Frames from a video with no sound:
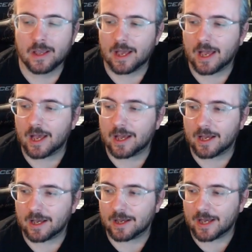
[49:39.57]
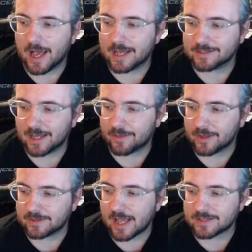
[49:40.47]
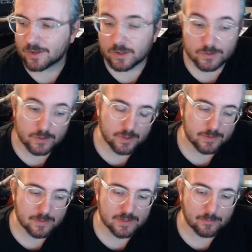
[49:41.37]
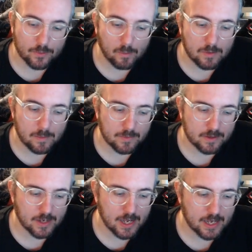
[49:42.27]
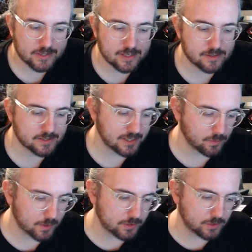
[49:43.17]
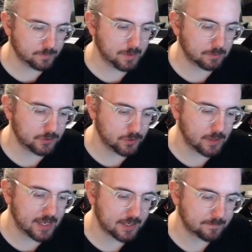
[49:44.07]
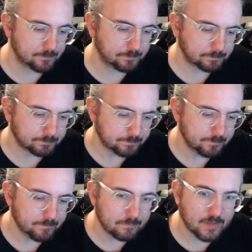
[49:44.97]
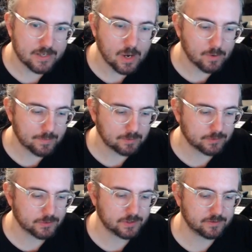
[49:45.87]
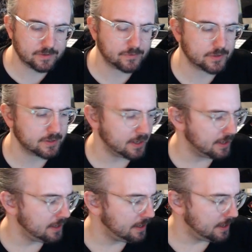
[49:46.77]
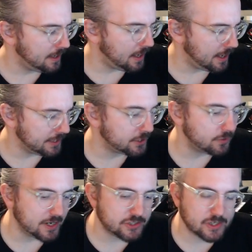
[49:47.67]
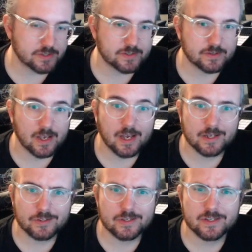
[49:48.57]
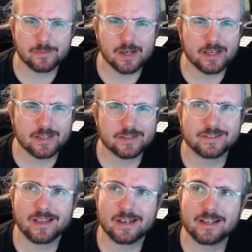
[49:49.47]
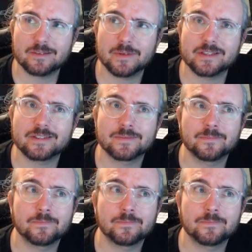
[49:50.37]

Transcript: And I think that's also sometimes a problem. I see when people do when people do different integrations, it does seem like it's a little bit,